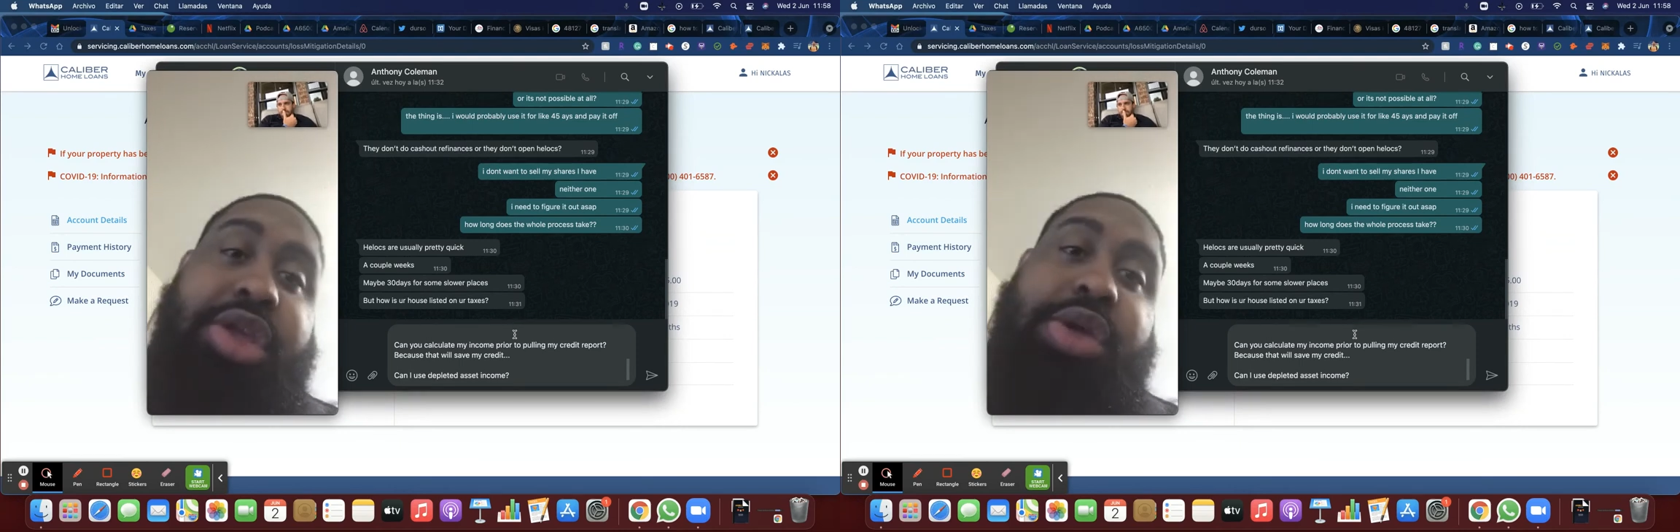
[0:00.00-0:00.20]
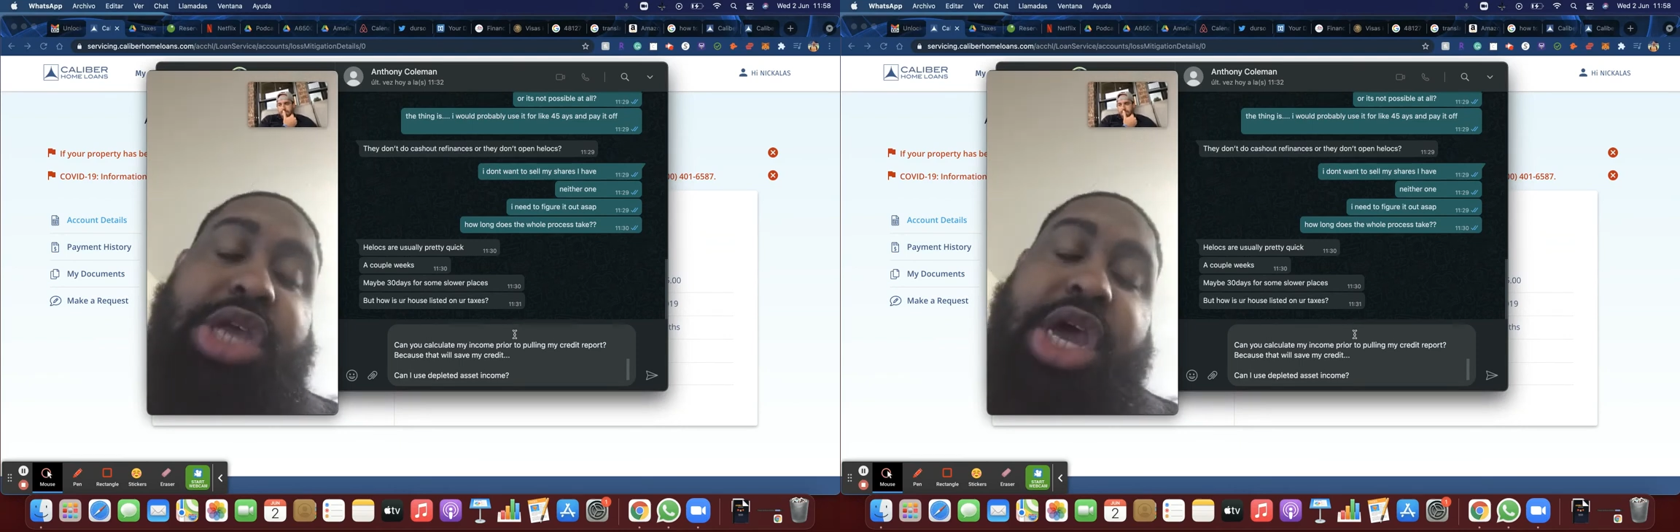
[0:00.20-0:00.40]

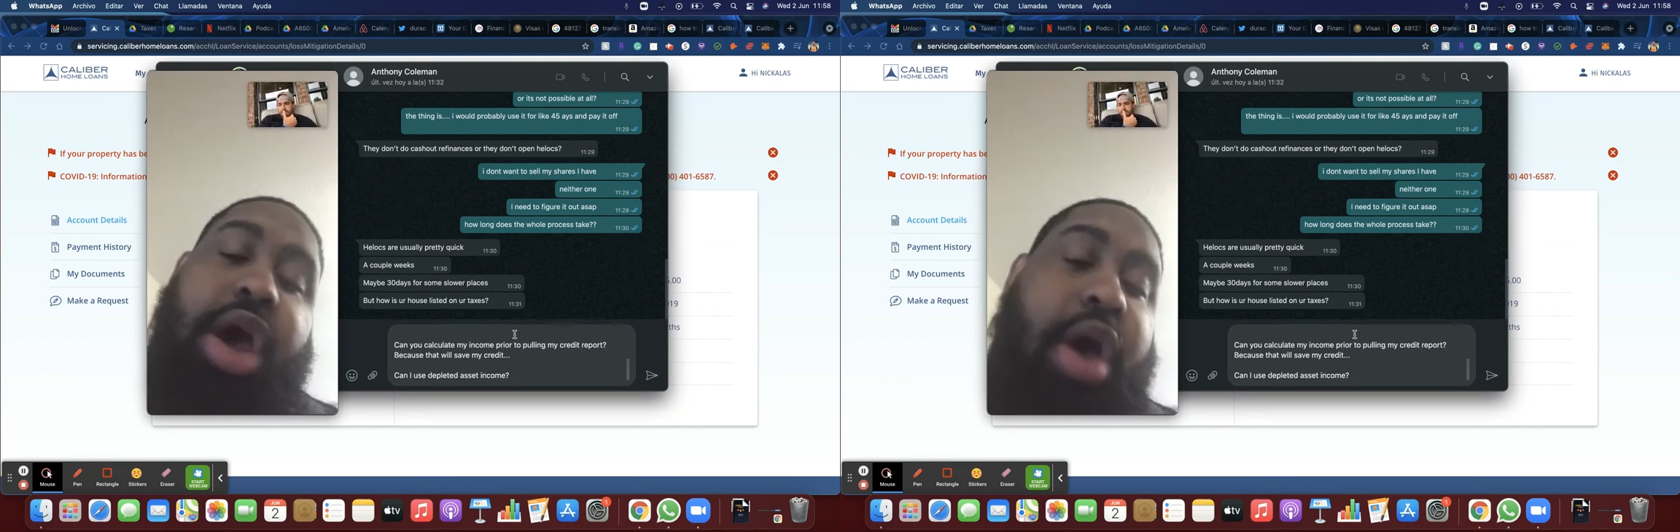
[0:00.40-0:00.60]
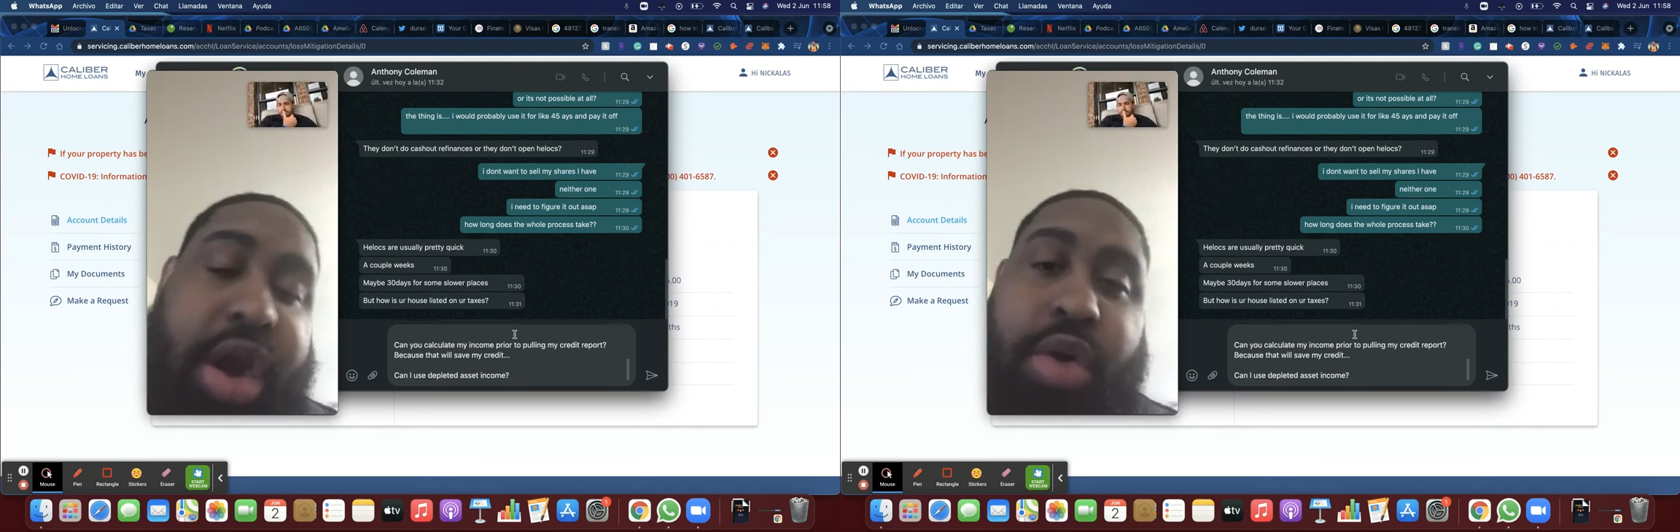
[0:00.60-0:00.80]
and then you
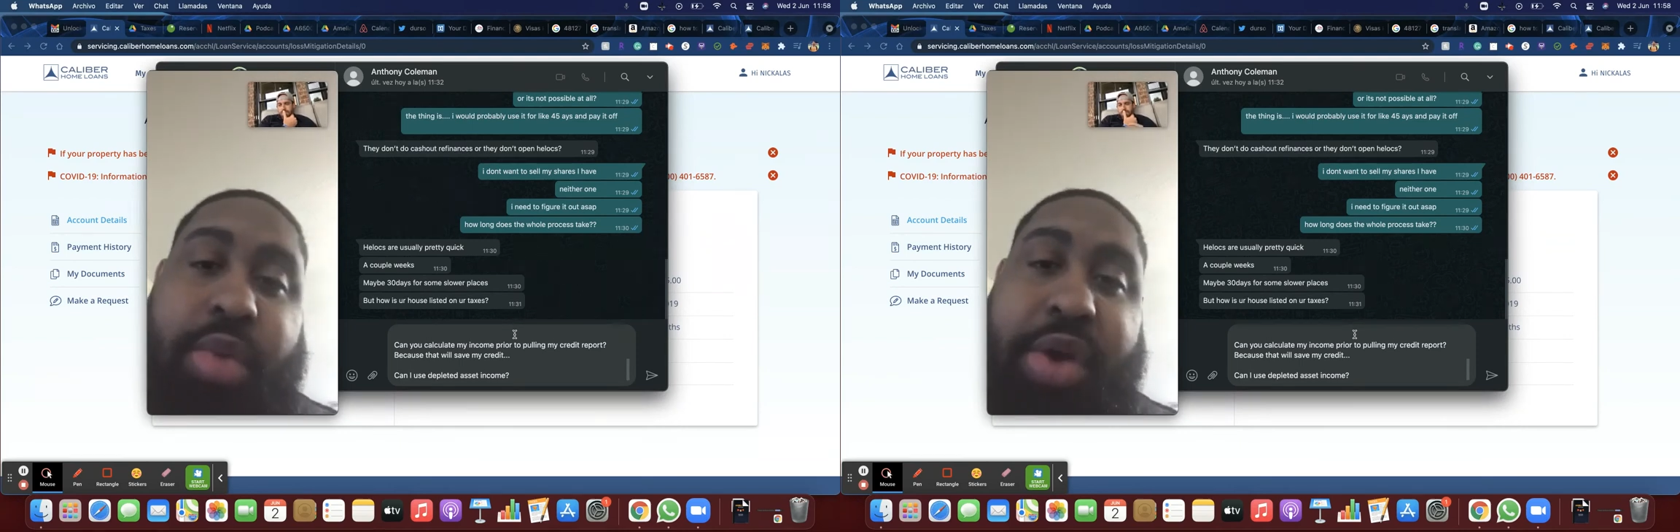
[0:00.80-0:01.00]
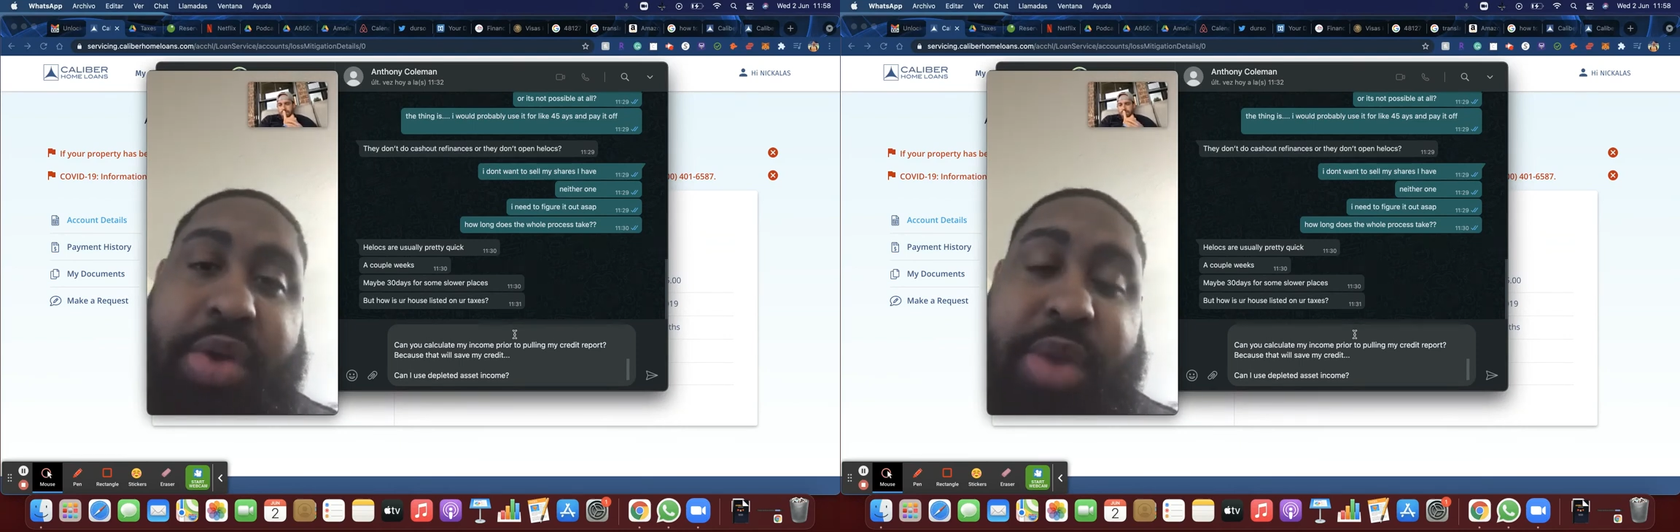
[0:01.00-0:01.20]
say, oh, I
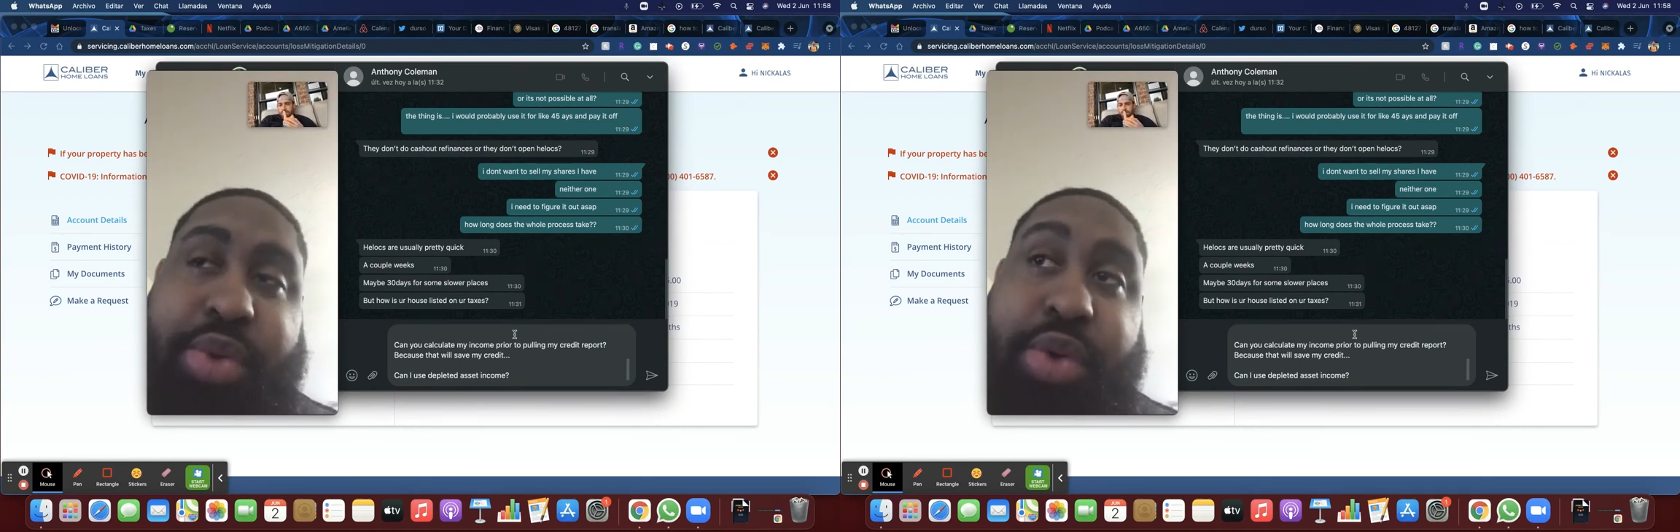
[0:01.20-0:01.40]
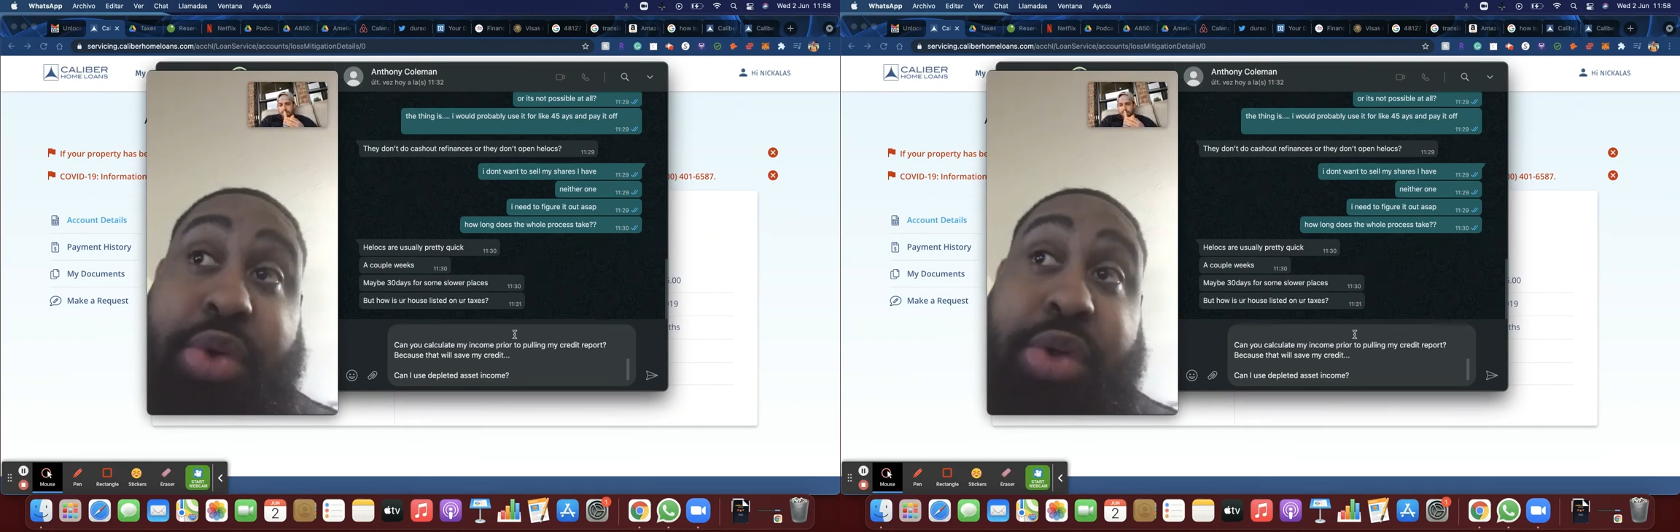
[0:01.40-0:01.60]
don't want my
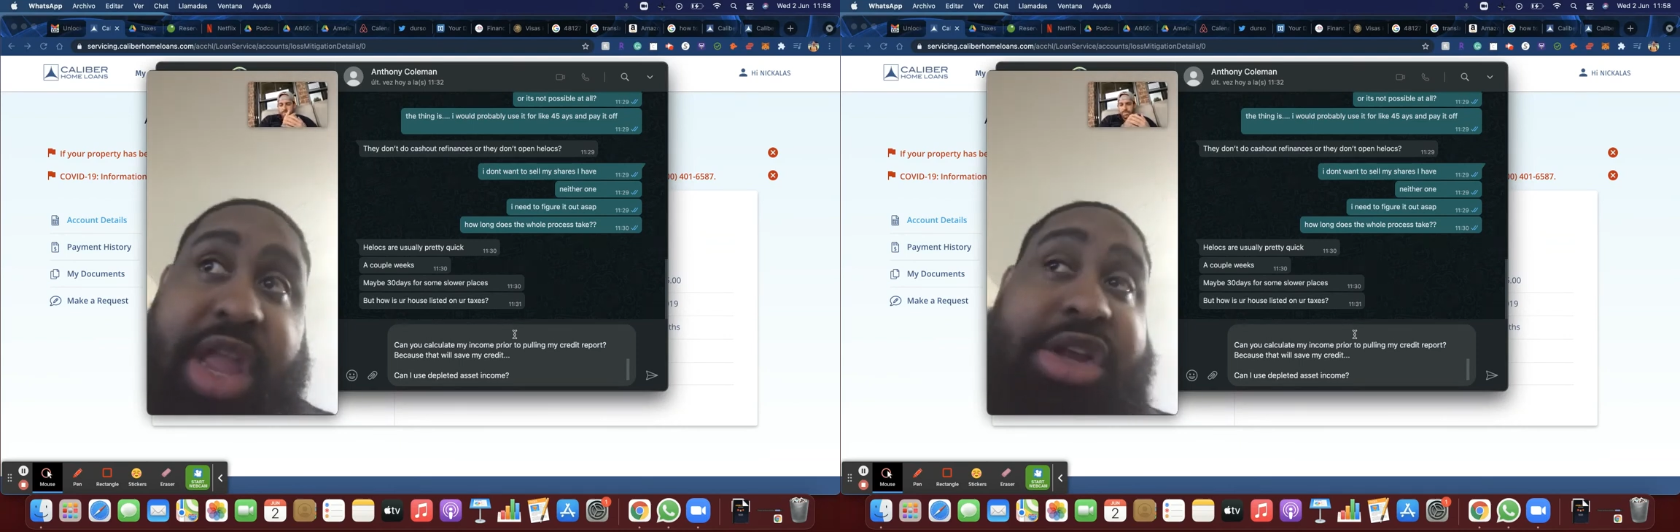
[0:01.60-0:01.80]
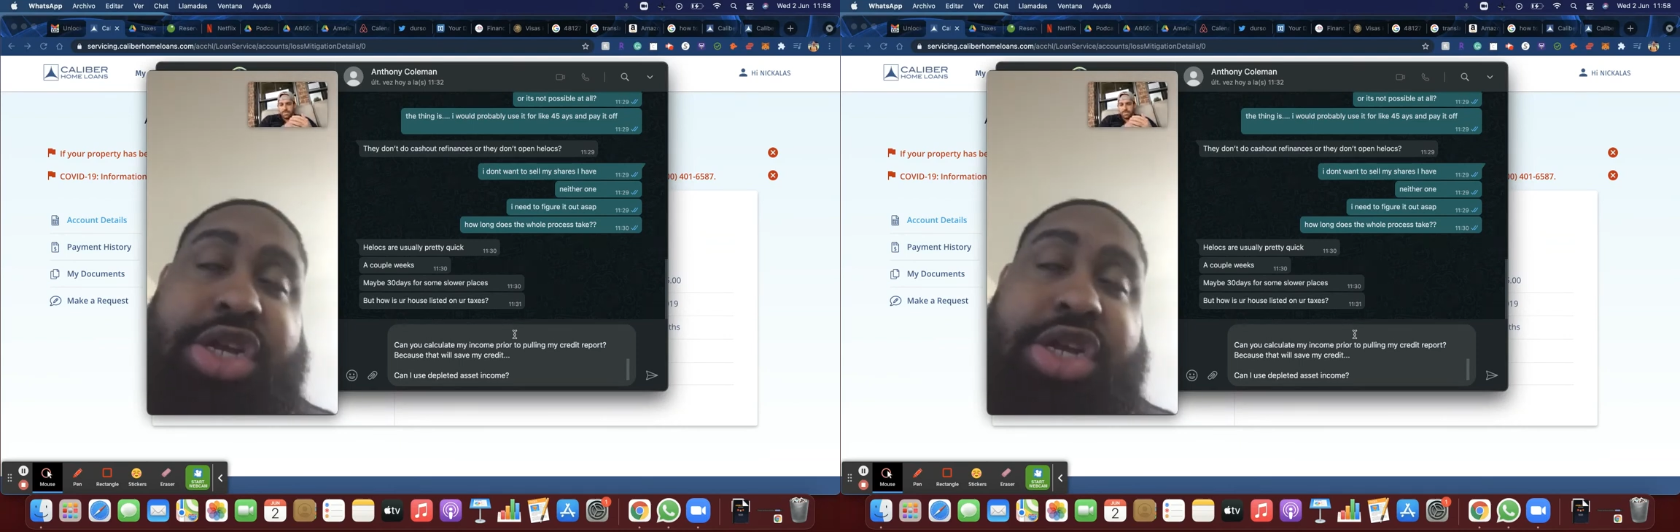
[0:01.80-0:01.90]
credit pulled,